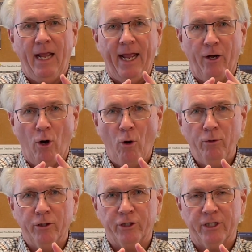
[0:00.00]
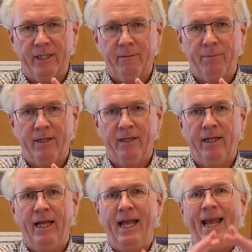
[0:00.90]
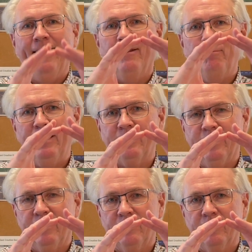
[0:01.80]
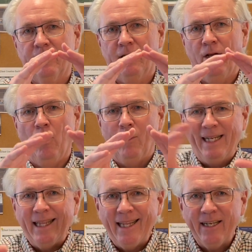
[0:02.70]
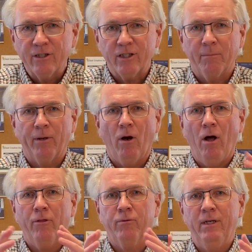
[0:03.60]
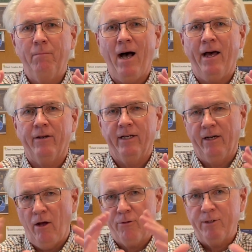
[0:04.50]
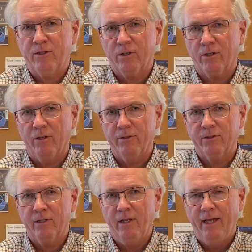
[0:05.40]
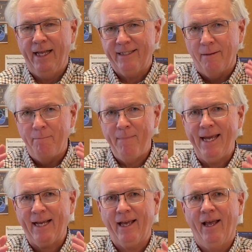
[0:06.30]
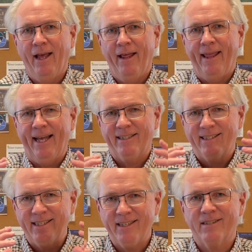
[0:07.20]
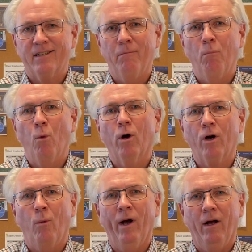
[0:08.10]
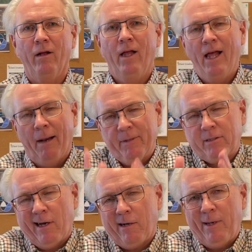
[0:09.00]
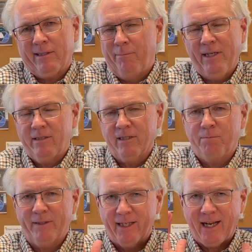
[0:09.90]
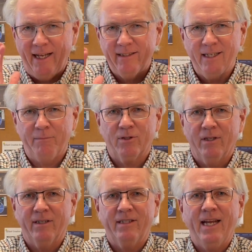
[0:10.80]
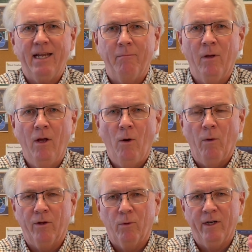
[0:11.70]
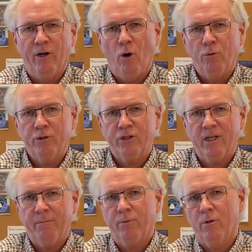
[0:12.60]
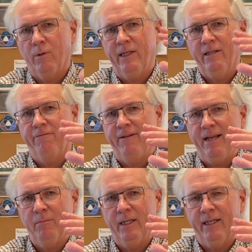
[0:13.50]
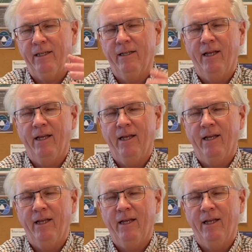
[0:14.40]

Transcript: and ownership and the business. We need leadership in all three circles to make that system work well. I'm going to talk about the business, but the concepts are the same, whether we're in ownership or in the family.